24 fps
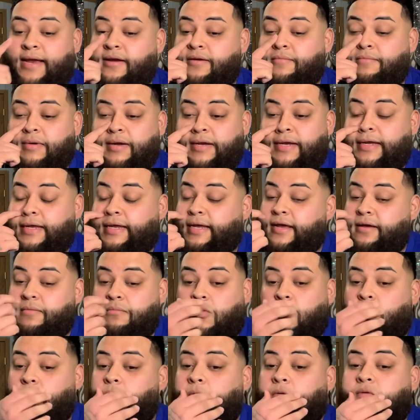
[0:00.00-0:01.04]
your money and get
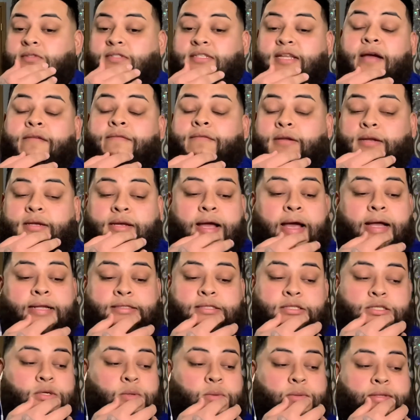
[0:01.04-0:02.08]
more. Most definitely you got to
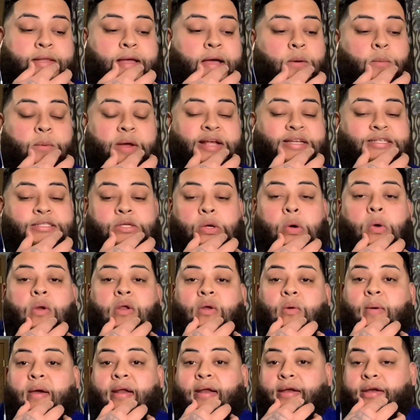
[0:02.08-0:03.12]
do it that way. That's the only
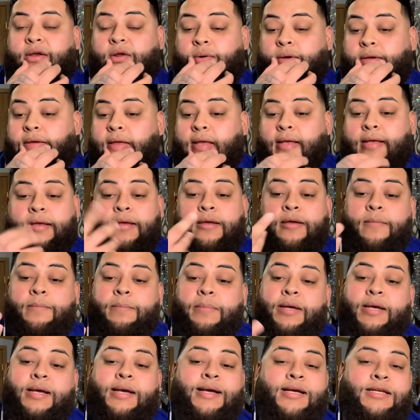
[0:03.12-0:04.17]
way to do it.
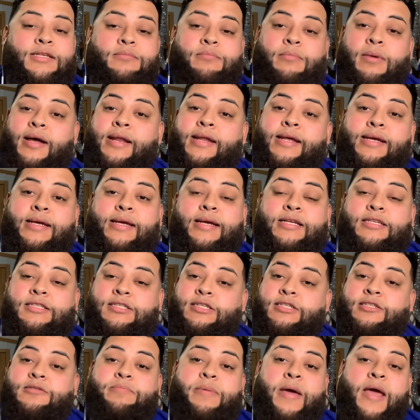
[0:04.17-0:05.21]
Because money is
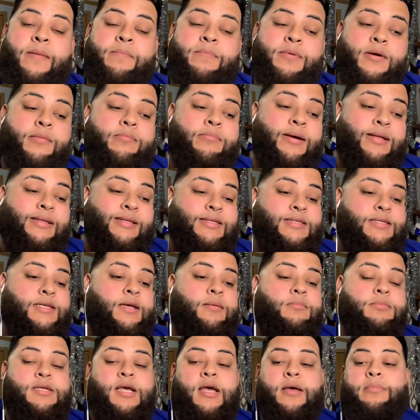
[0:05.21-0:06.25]
just paper, but at the
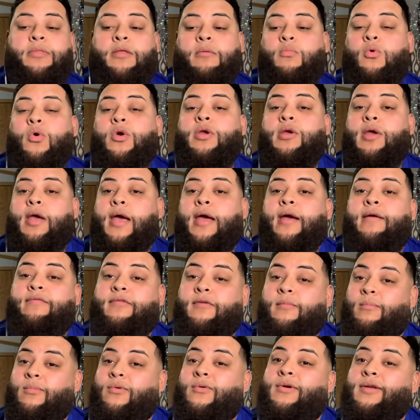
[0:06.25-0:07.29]
same time, the more you have, the
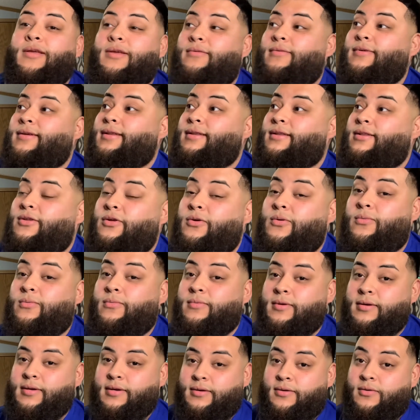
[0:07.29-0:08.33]
more you can do
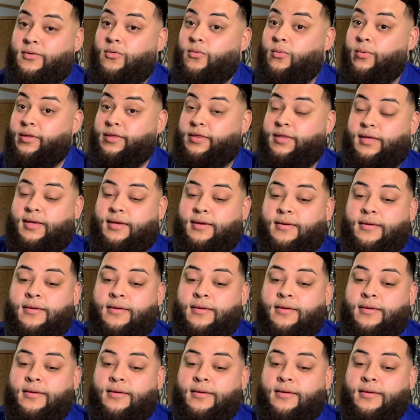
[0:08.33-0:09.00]
with it.